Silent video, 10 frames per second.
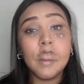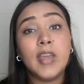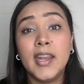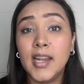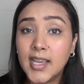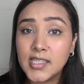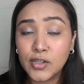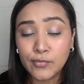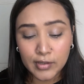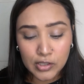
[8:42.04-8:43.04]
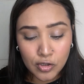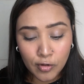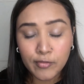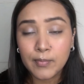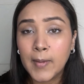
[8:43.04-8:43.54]
And lastly, to finish
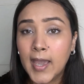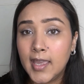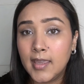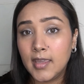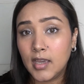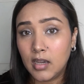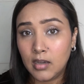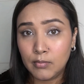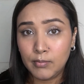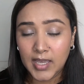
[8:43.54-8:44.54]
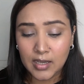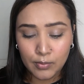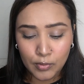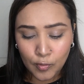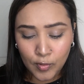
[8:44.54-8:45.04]
off my
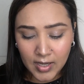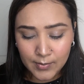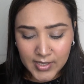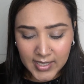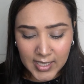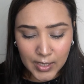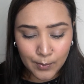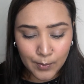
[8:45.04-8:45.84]
makeup look, I'm taking